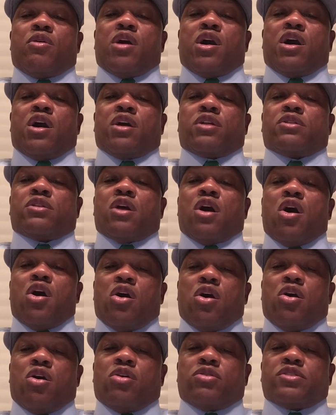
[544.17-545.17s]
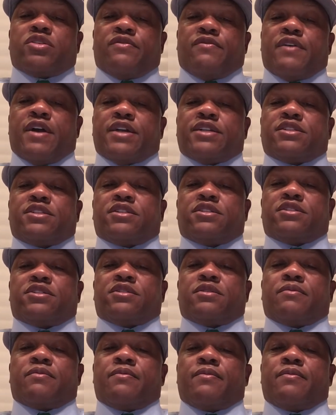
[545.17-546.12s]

on all devices.